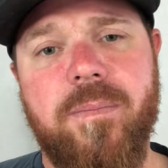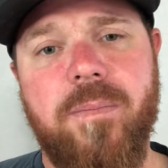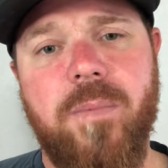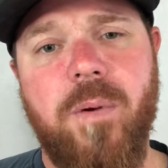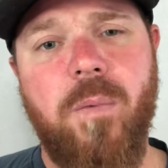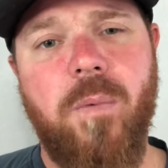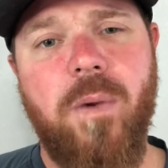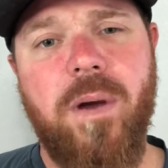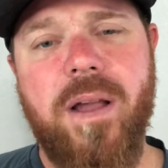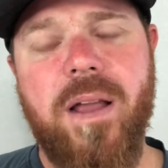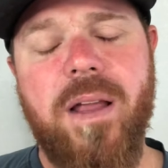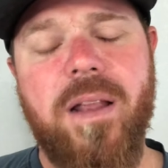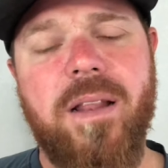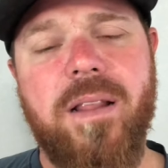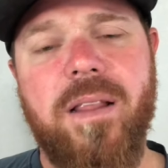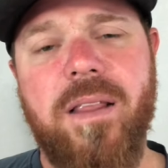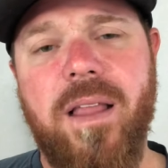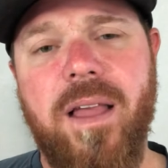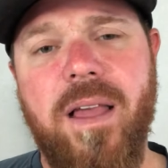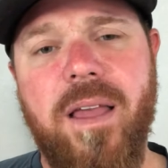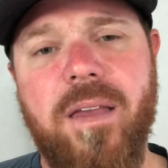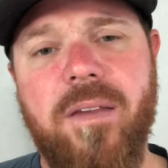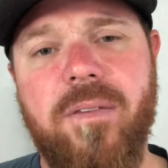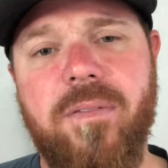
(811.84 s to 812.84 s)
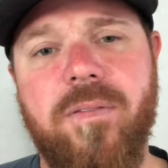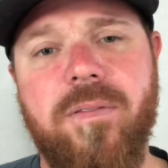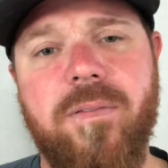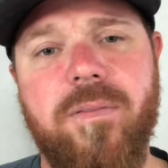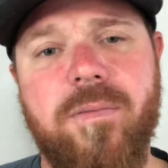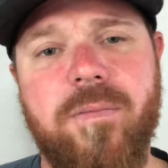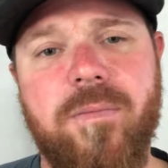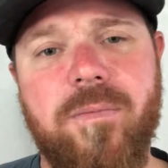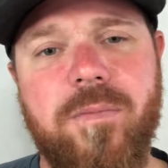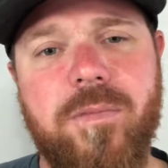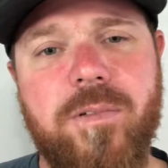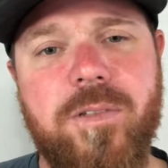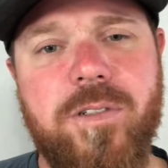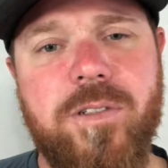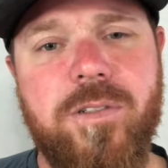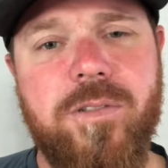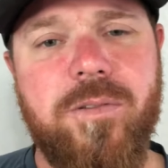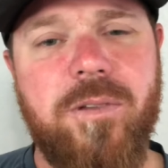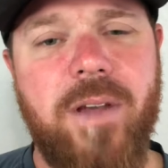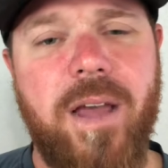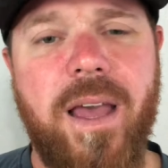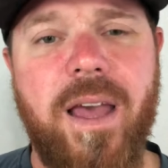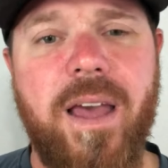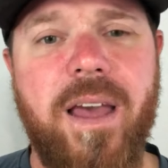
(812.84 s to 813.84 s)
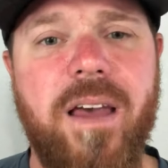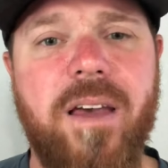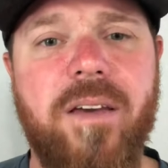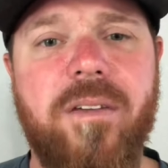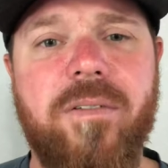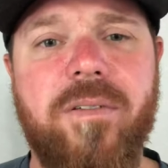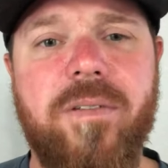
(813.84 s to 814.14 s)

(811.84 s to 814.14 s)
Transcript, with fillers: But what kind of life would you have?